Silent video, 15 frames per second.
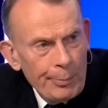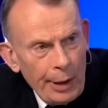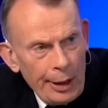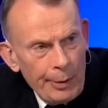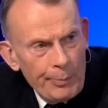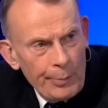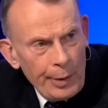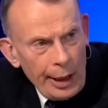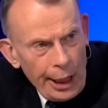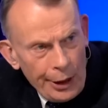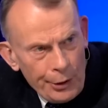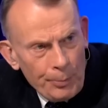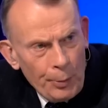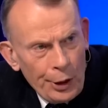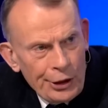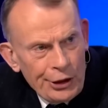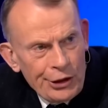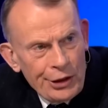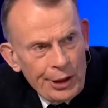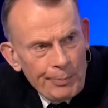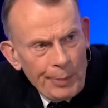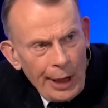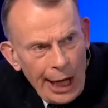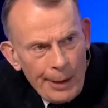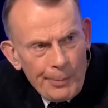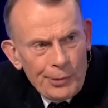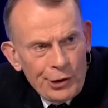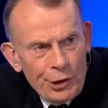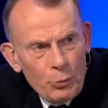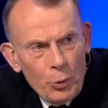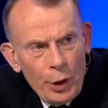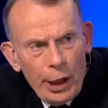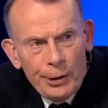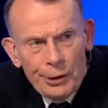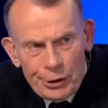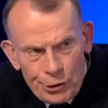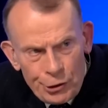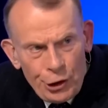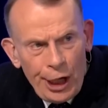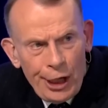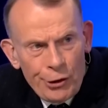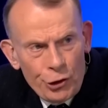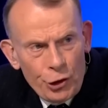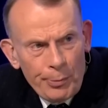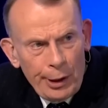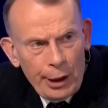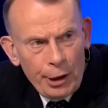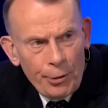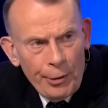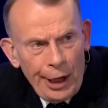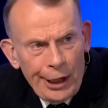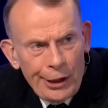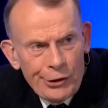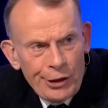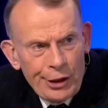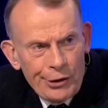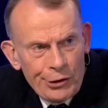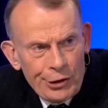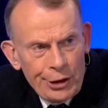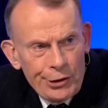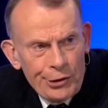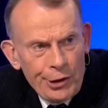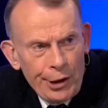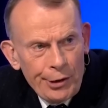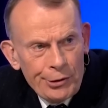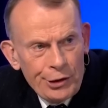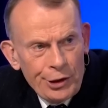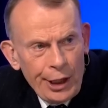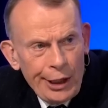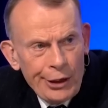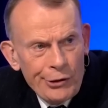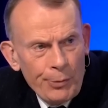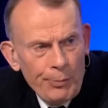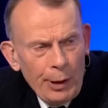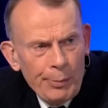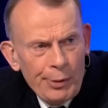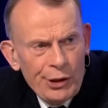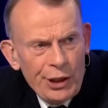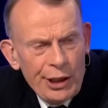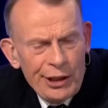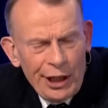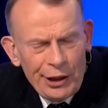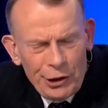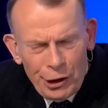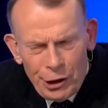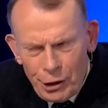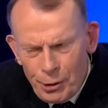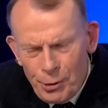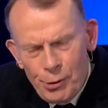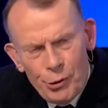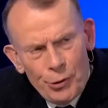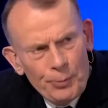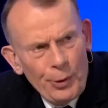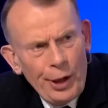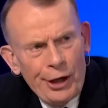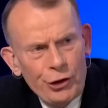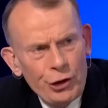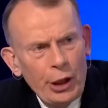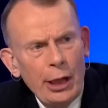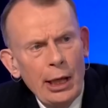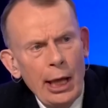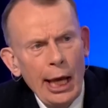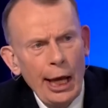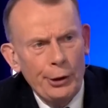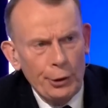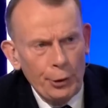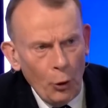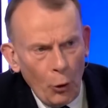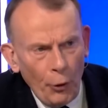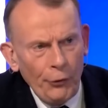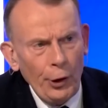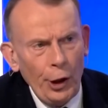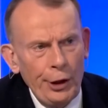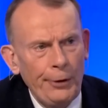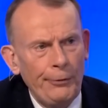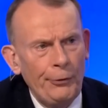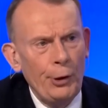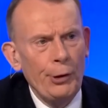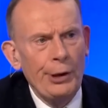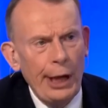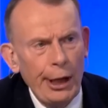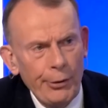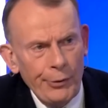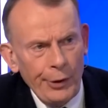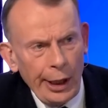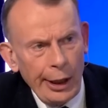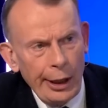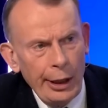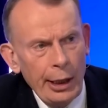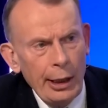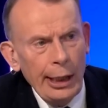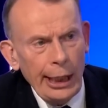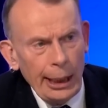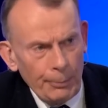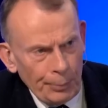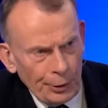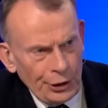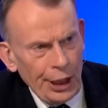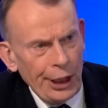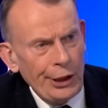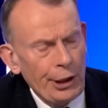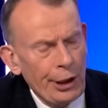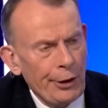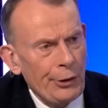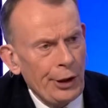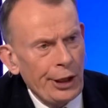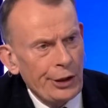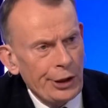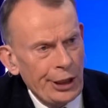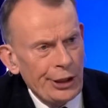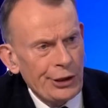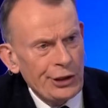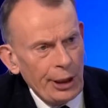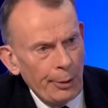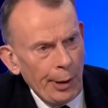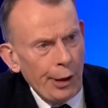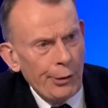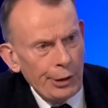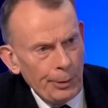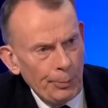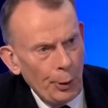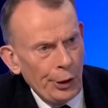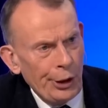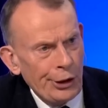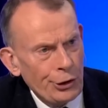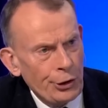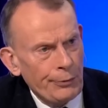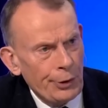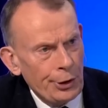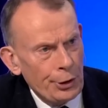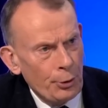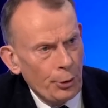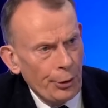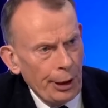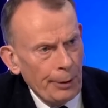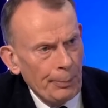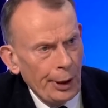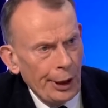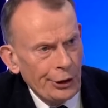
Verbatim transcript: But my, my other point is that perhaps the world has changed a bit, Greg, since, since those days. The B B C is under huge pressure, and an awful lot of folk out there, in particular, think that it's somehow in the pockets of the Tory